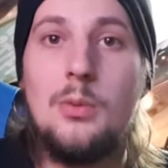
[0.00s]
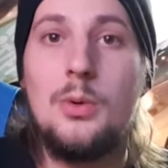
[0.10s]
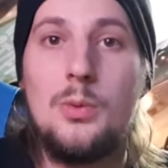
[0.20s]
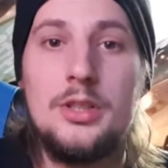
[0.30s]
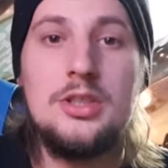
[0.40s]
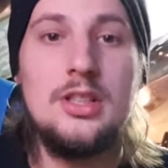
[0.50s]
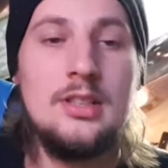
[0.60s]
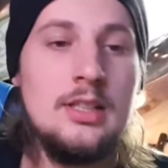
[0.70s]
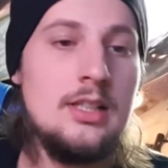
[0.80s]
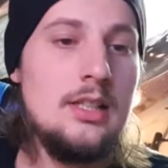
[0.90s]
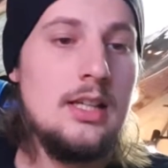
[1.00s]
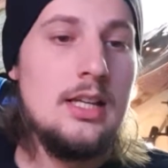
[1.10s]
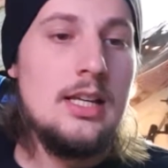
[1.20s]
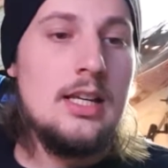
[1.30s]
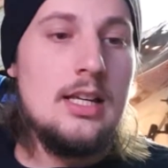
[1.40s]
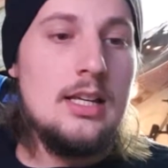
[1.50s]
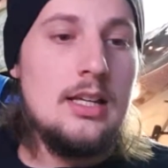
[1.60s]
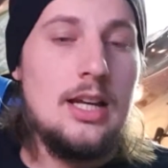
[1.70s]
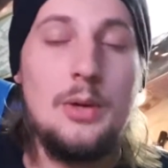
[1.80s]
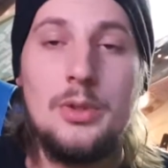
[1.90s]
I want to watch it
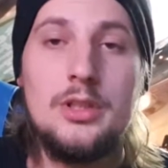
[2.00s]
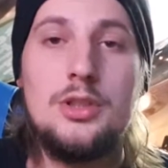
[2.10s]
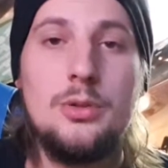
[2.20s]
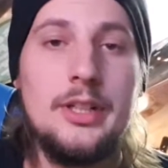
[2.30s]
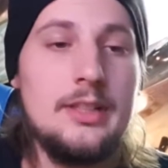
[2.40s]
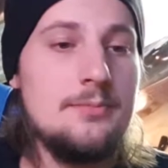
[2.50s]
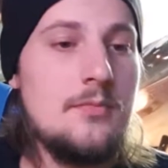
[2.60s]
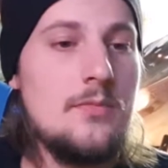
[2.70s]
and I want to enjoy it.